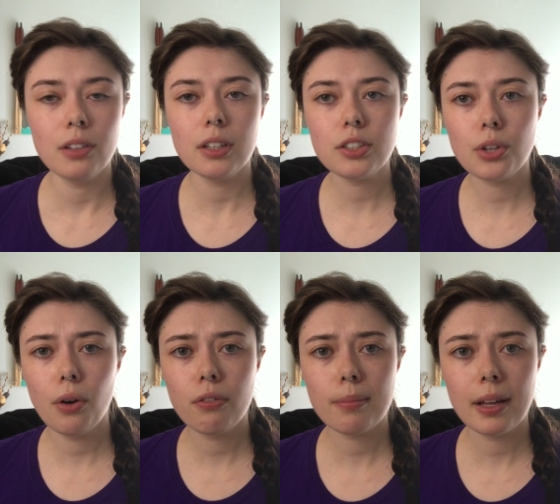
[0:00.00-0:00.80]
let's
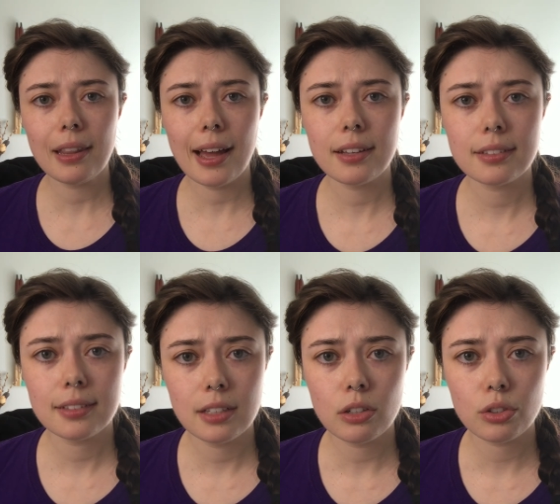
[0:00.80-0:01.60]
go over my
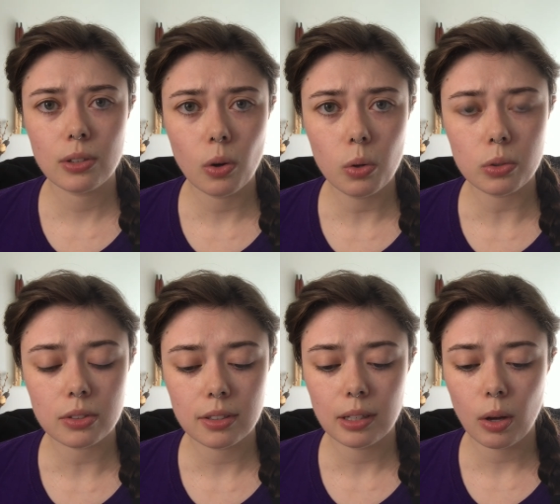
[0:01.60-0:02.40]
last year's
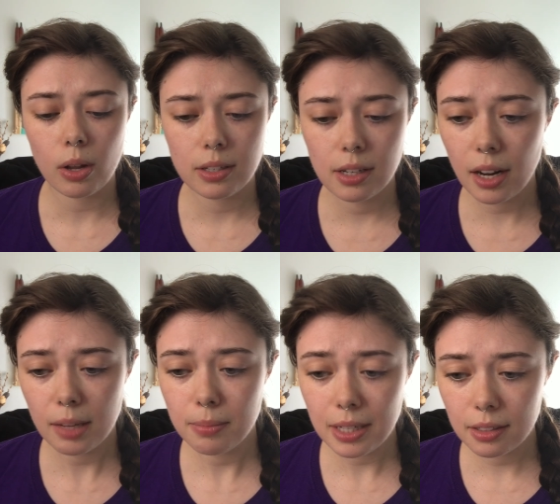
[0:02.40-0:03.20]
goals. Did
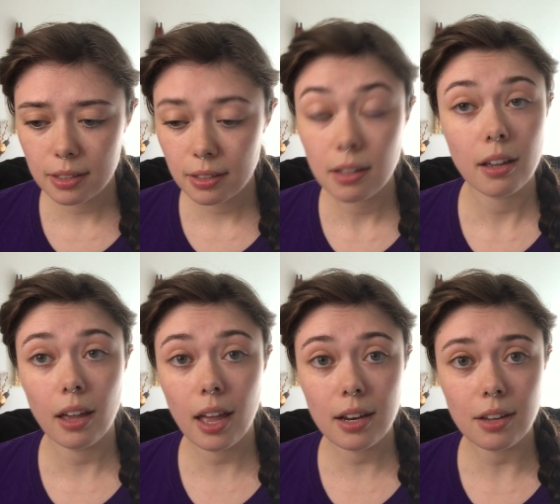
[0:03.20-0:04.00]
I meet
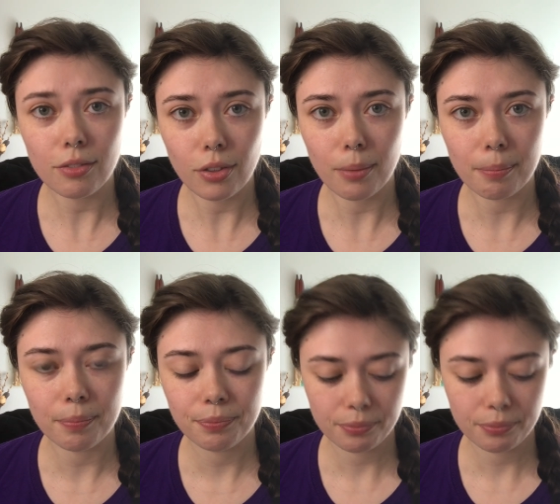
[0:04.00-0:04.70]
any of them?